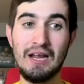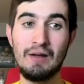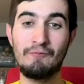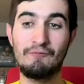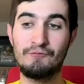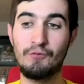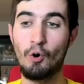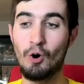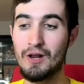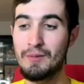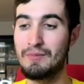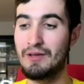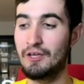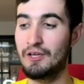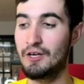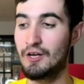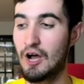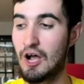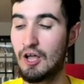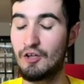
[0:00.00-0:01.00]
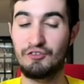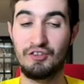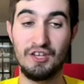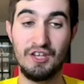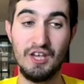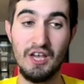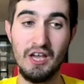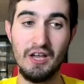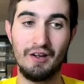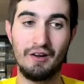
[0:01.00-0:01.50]
him $40 million a
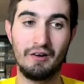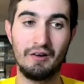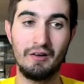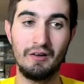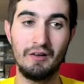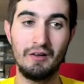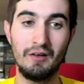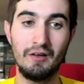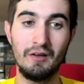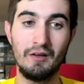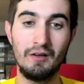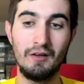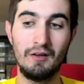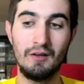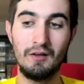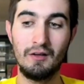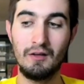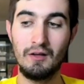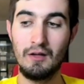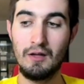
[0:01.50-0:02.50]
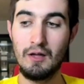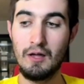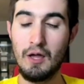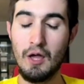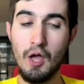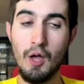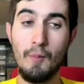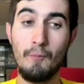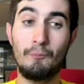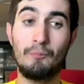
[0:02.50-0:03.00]
year,
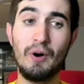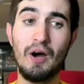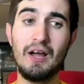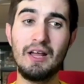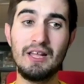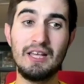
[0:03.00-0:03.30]
but